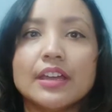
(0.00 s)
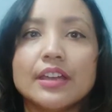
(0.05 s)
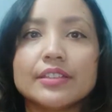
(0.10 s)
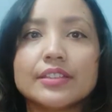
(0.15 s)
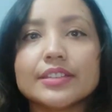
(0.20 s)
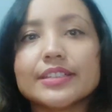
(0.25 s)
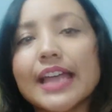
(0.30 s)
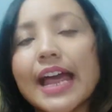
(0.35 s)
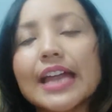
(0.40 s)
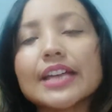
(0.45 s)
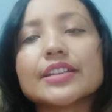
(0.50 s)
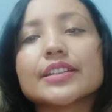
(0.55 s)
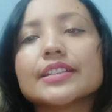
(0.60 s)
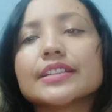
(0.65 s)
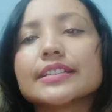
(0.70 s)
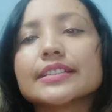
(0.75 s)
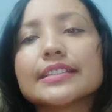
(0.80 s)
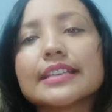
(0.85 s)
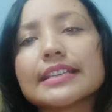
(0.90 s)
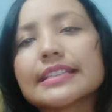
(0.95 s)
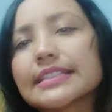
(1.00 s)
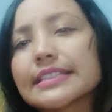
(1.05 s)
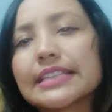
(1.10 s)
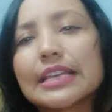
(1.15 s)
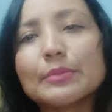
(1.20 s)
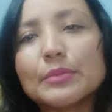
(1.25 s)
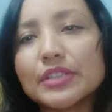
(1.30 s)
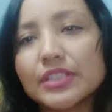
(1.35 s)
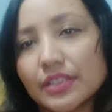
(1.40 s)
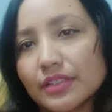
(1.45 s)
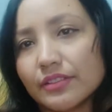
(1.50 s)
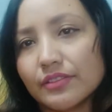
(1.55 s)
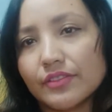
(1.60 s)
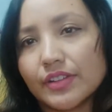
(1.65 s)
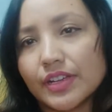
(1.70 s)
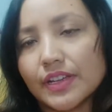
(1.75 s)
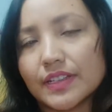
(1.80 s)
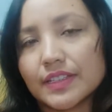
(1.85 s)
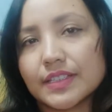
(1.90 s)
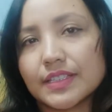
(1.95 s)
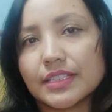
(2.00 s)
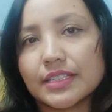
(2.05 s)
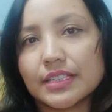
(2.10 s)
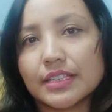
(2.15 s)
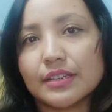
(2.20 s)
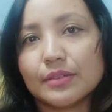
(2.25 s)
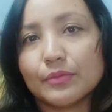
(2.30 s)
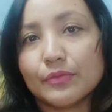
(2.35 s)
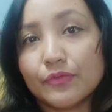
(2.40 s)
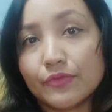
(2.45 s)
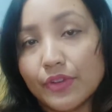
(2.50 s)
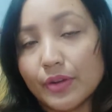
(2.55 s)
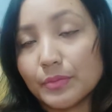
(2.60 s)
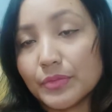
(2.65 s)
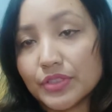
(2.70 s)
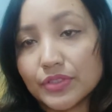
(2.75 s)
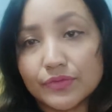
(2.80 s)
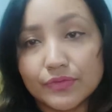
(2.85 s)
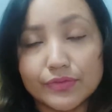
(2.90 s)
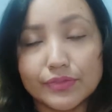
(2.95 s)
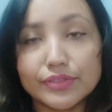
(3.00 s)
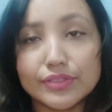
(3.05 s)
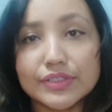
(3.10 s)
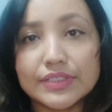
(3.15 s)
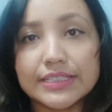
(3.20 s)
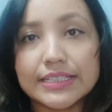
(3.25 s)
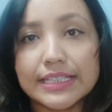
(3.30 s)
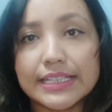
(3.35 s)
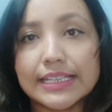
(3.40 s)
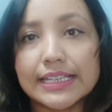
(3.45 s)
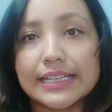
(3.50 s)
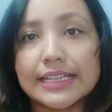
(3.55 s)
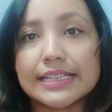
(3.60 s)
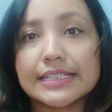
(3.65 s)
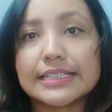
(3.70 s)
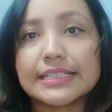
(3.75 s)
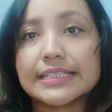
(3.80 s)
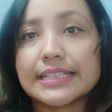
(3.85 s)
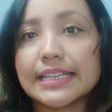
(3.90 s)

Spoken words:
The narrator is semi-delirious from his wounds and